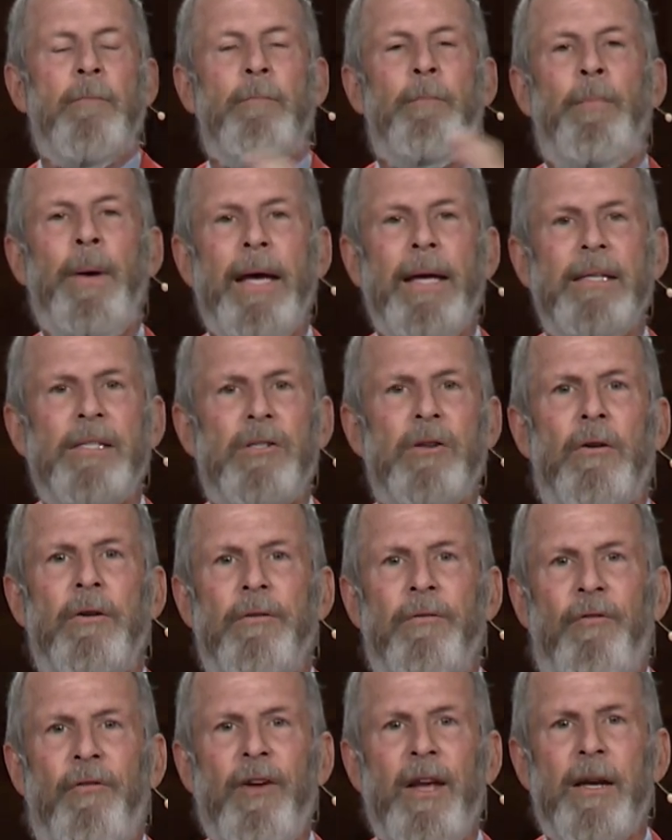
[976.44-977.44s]
based
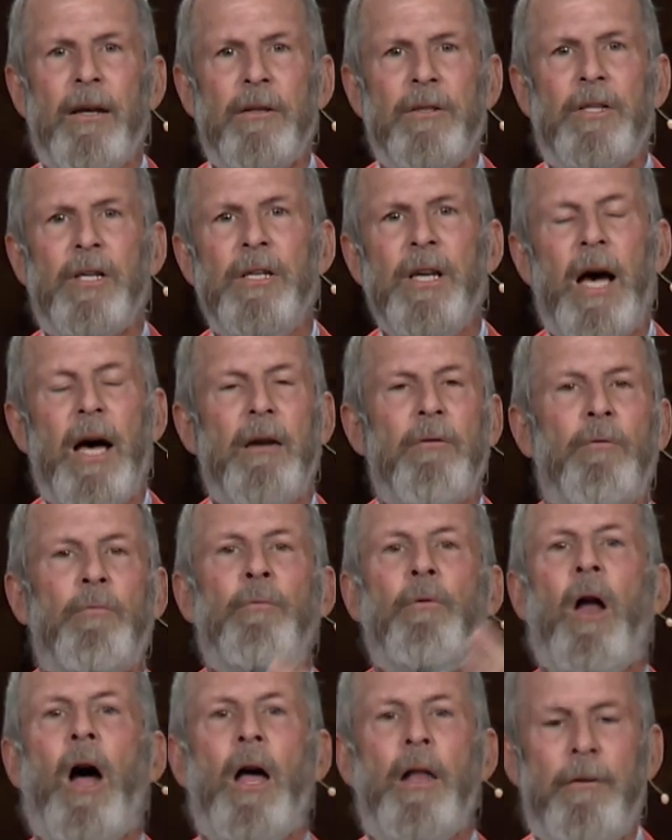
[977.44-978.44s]
on fear, to not
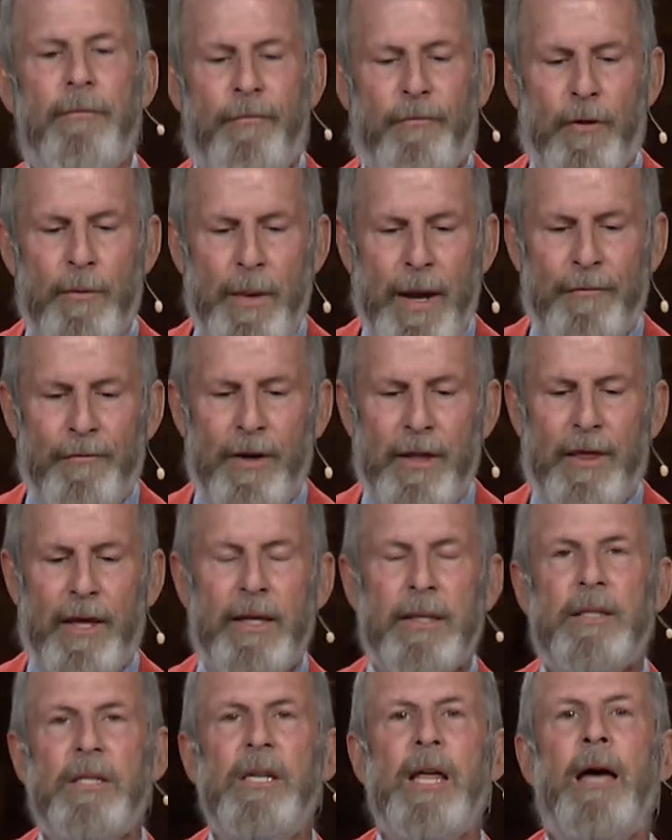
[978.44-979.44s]
run from
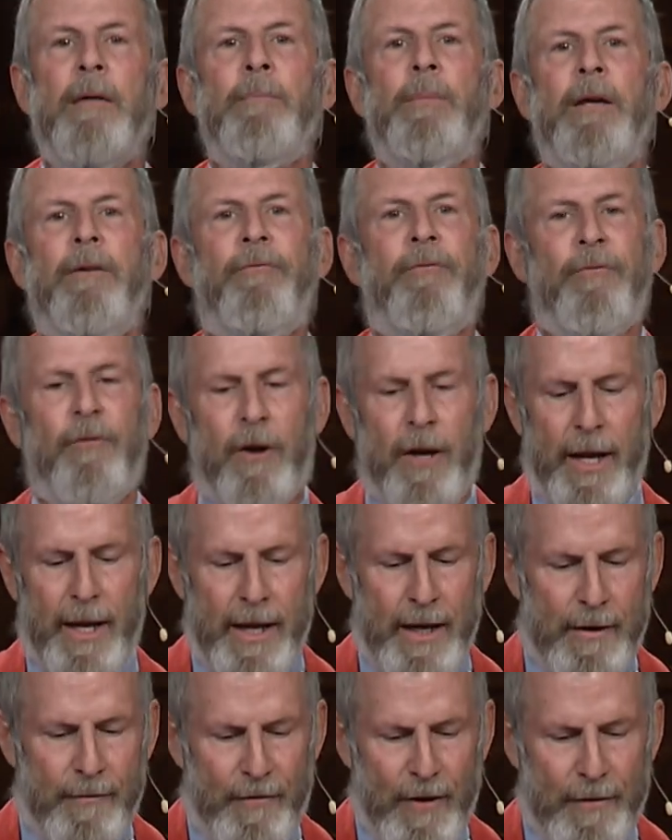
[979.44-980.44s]
everything, to not be
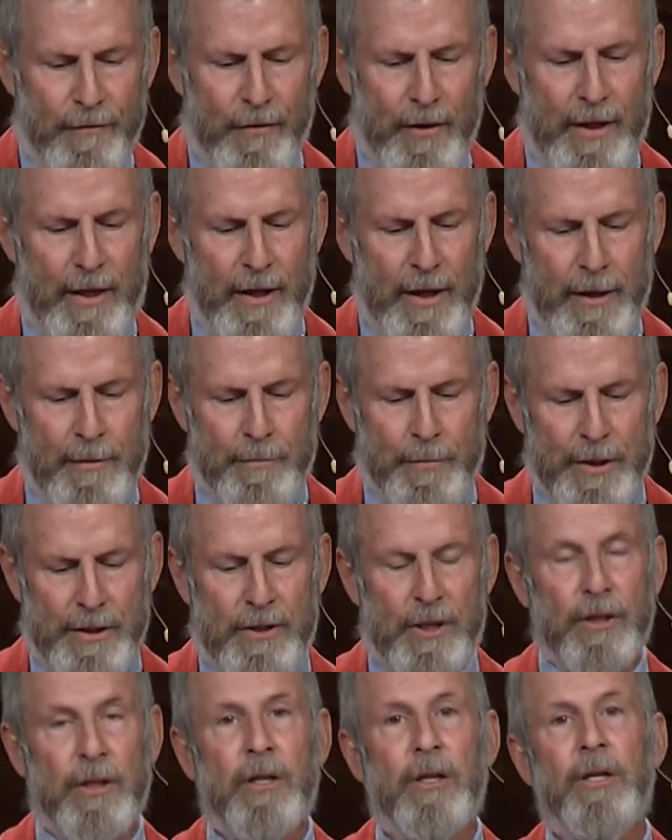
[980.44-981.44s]
afraid of everything, but
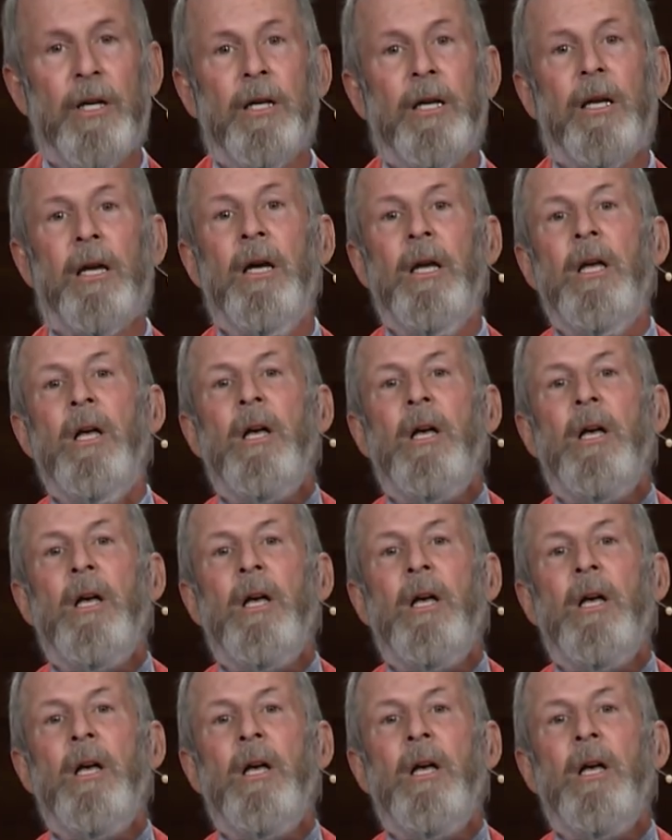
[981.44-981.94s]
to look